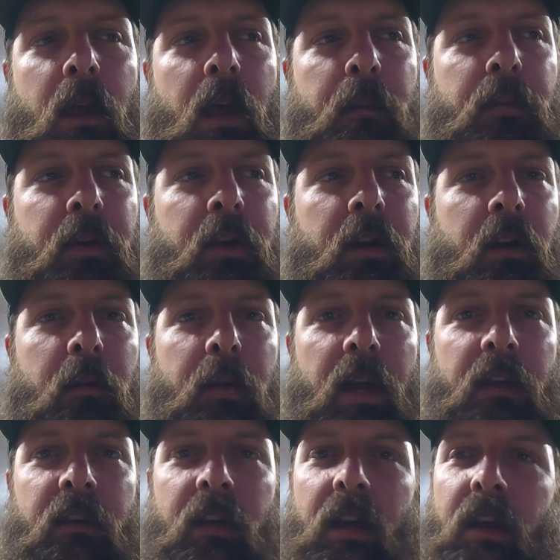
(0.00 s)
I put it all
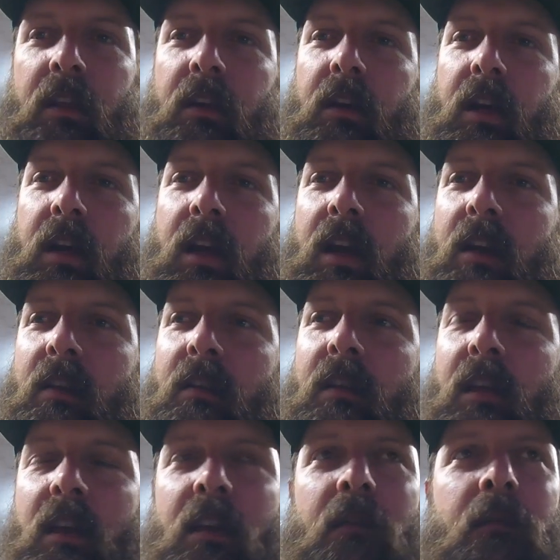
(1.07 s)
back together, and I had
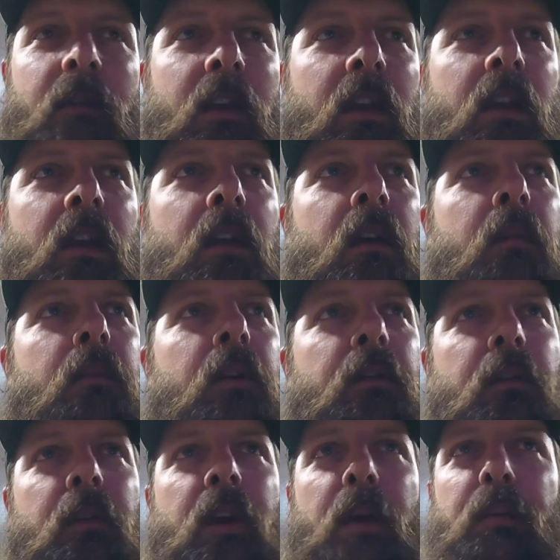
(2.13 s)
seen
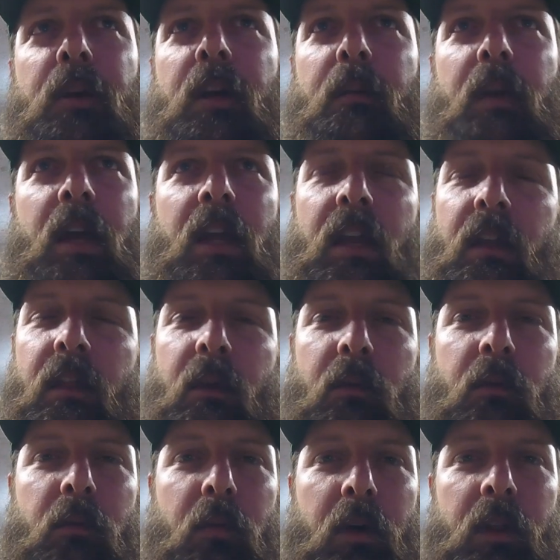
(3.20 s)
before I put it back in, there
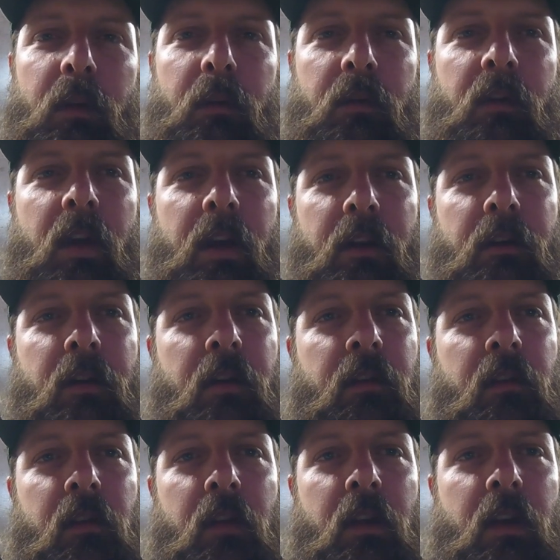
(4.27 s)
was one that was kind of
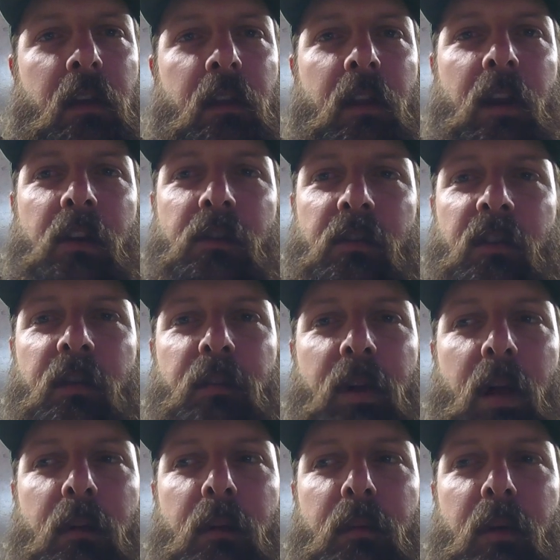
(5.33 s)
crusty looking that I should have
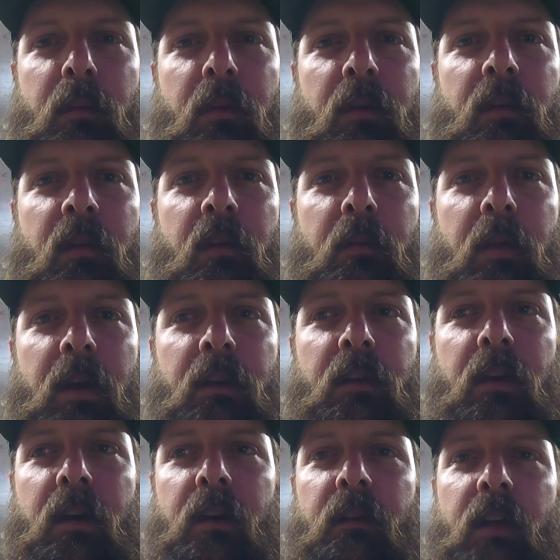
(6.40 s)
probably been more suspect
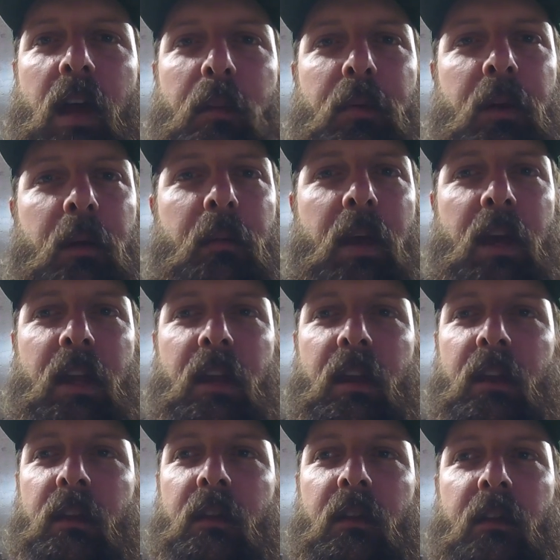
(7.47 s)
on. I put it back
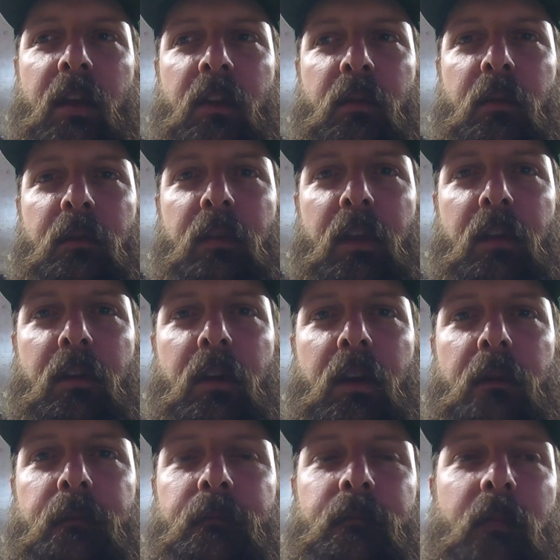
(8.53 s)
in, the lights were
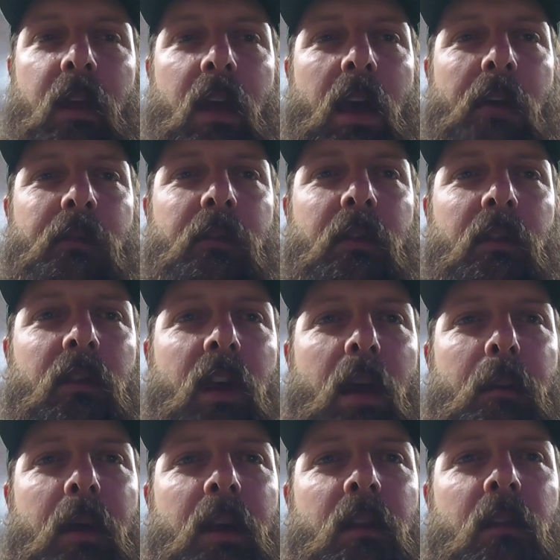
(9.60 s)
flickering. After the
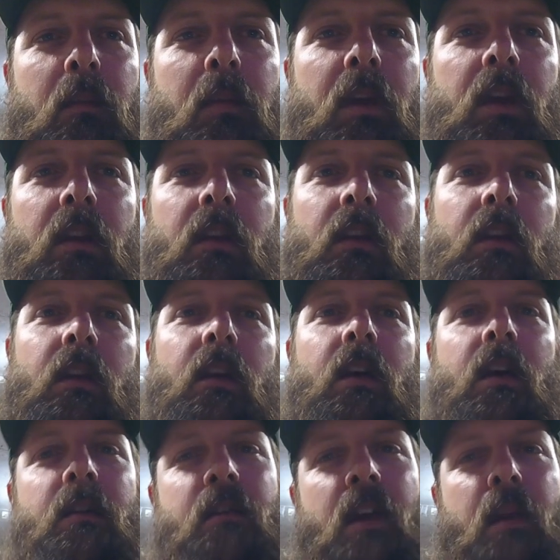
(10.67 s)
time I'd spent,
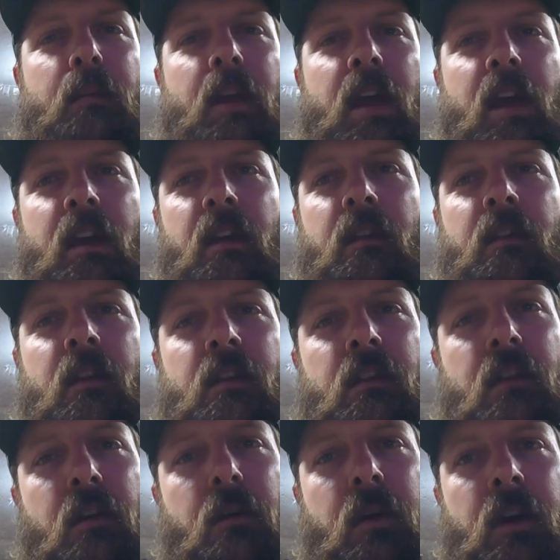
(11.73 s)
I sat back and I said,
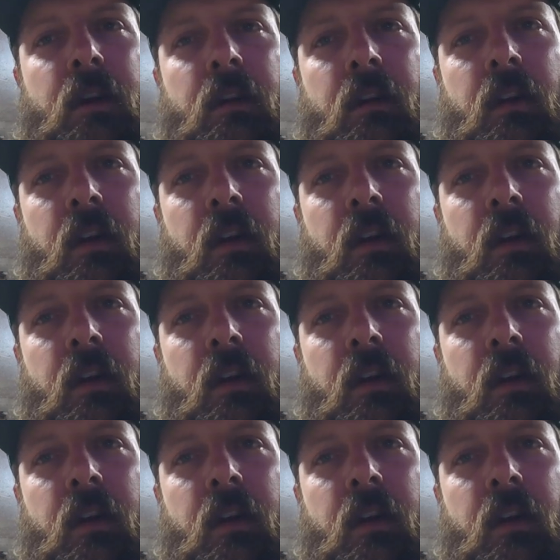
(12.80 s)
you know what?